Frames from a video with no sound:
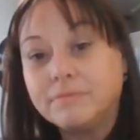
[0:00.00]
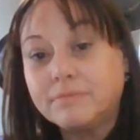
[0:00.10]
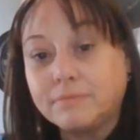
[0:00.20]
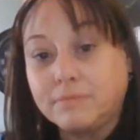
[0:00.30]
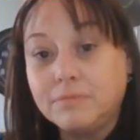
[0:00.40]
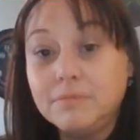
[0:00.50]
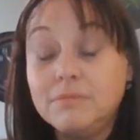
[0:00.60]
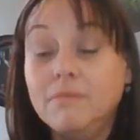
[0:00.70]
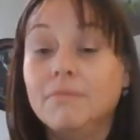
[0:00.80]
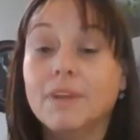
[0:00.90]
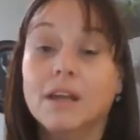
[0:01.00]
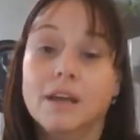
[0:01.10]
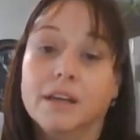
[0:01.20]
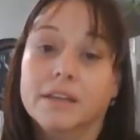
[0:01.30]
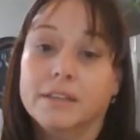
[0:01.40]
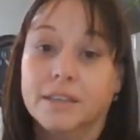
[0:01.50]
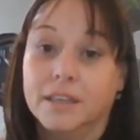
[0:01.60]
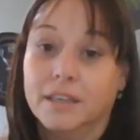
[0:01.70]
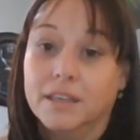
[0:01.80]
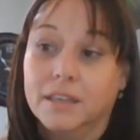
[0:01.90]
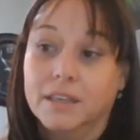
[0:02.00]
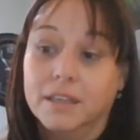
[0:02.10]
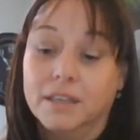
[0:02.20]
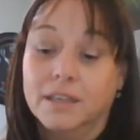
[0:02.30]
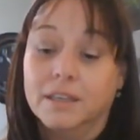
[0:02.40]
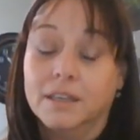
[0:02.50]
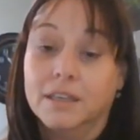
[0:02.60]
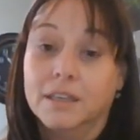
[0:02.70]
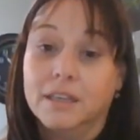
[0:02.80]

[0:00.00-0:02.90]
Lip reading: No one is speaking in this clip.